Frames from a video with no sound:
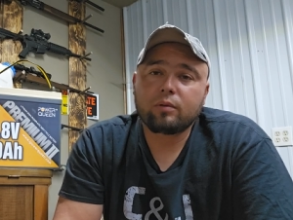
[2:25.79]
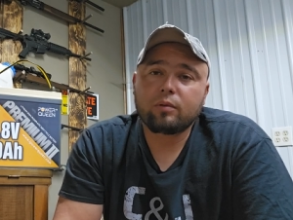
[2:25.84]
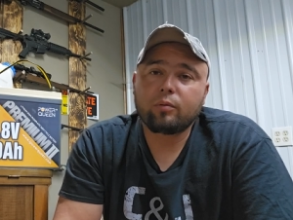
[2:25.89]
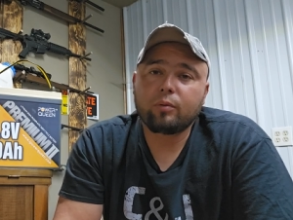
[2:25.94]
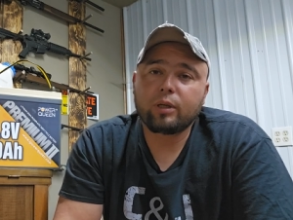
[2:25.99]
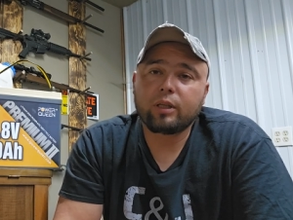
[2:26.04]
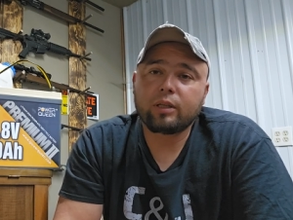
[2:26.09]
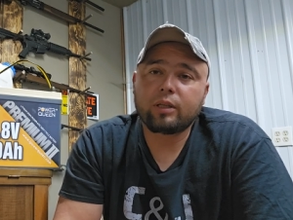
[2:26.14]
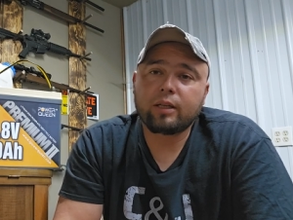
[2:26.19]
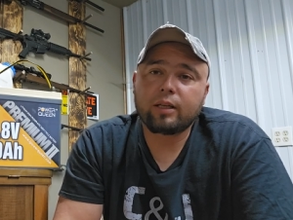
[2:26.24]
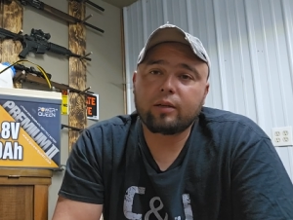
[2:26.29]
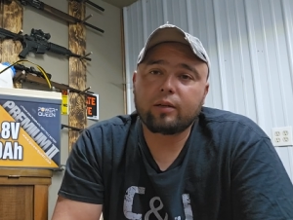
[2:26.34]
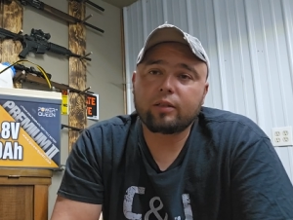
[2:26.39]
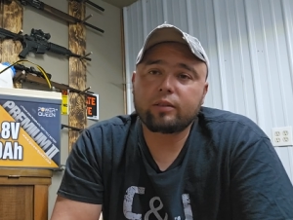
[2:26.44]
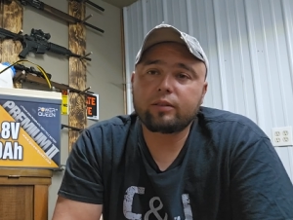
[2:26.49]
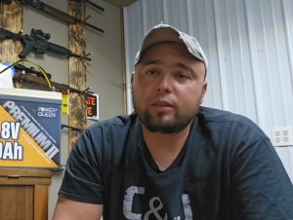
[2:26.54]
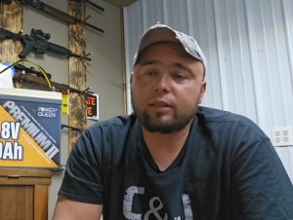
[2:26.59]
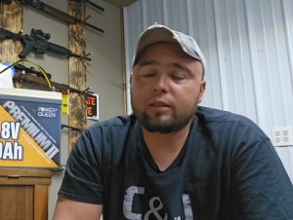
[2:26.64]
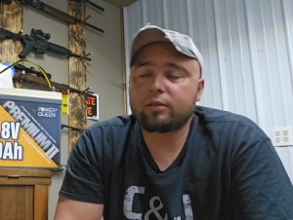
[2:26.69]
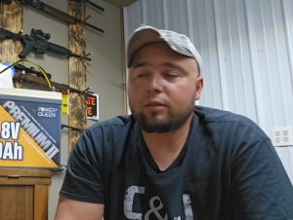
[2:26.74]
wind
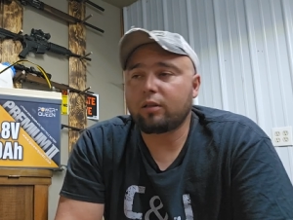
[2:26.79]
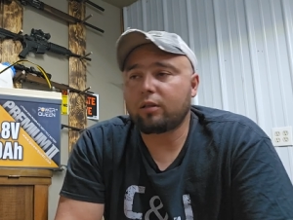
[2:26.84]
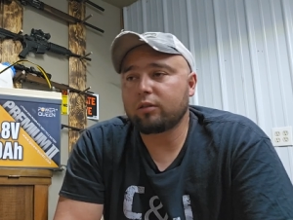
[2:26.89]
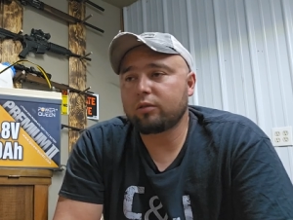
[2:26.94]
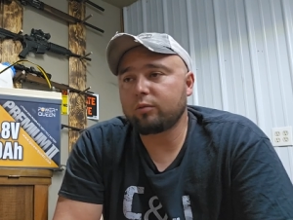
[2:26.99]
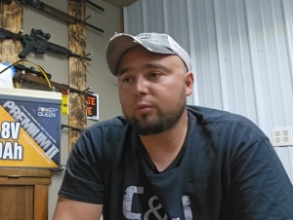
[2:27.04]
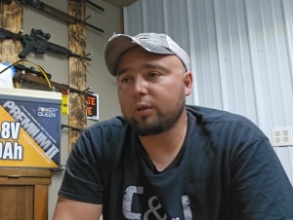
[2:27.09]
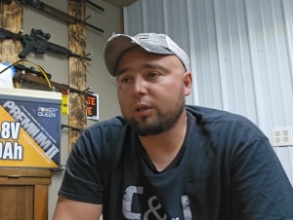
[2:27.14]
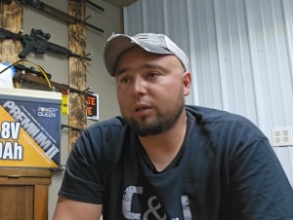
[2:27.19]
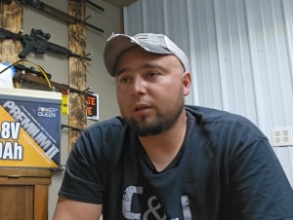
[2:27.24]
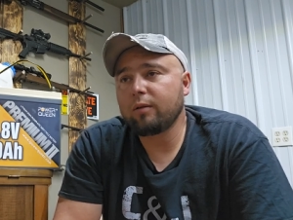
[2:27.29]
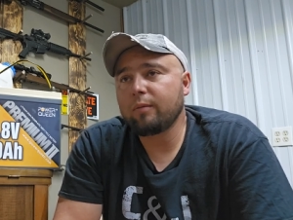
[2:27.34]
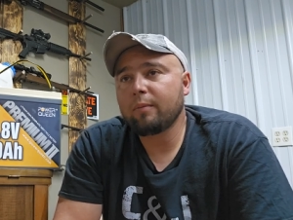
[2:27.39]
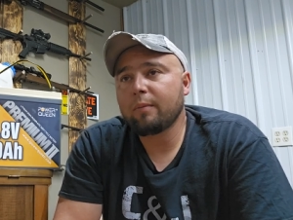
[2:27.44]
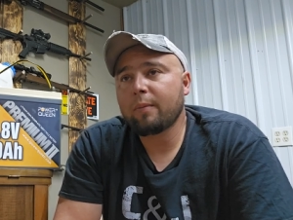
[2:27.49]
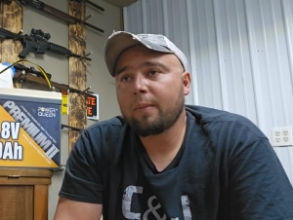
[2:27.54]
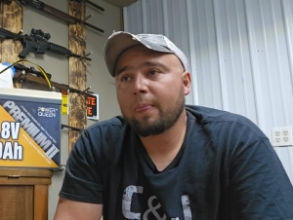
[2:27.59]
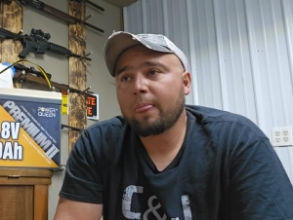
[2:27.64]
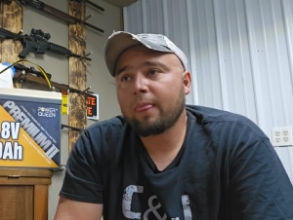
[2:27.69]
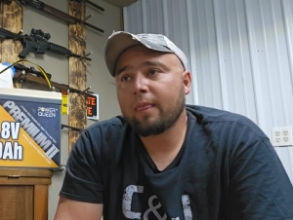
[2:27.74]
carries the exhaust well,
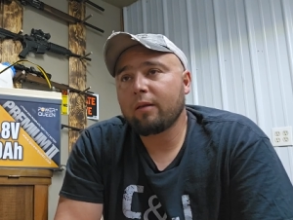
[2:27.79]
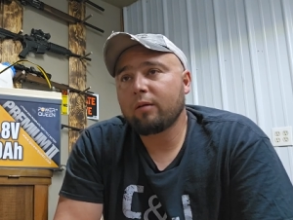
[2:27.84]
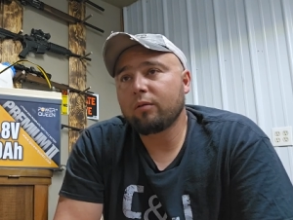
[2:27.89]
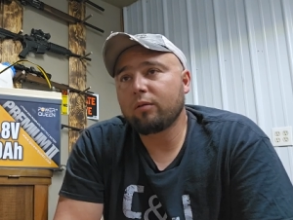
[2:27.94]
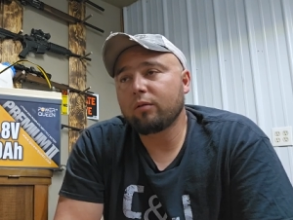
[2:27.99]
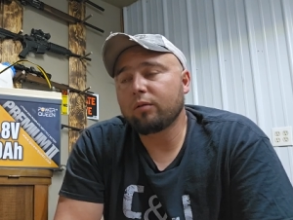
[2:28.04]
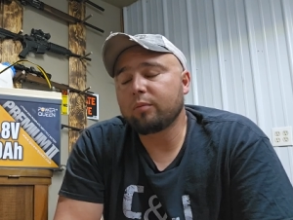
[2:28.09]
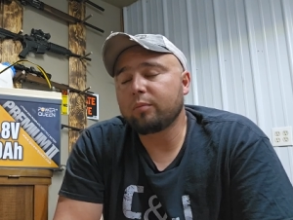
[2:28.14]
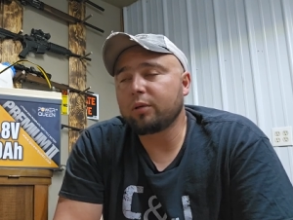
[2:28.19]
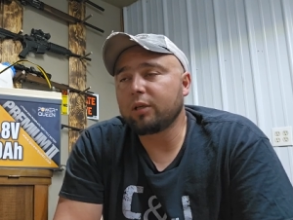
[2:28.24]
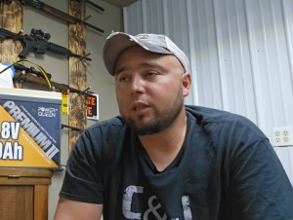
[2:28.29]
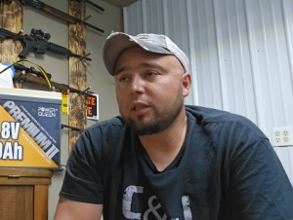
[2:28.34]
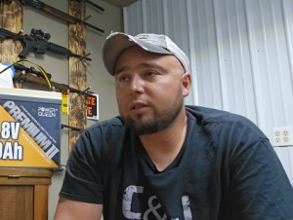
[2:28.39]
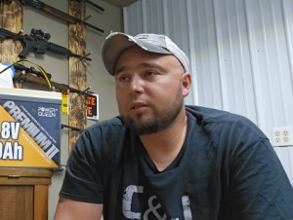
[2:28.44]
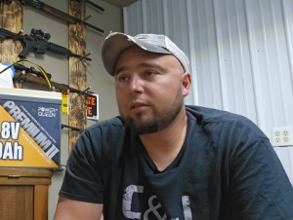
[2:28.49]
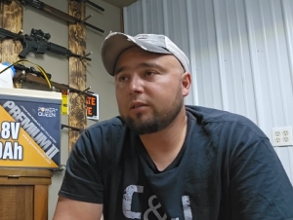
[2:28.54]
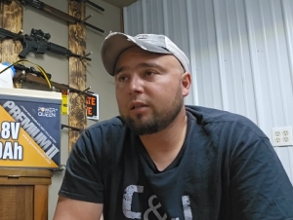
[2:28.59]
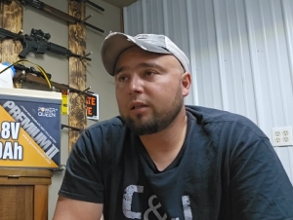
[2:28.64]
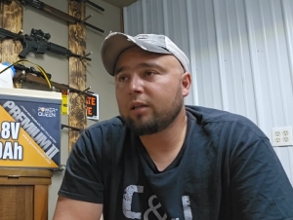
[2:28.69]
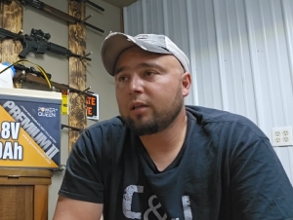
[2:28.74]
or the
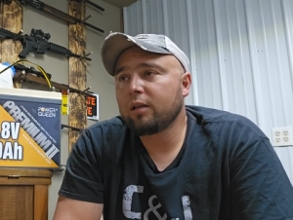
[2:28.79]
breeze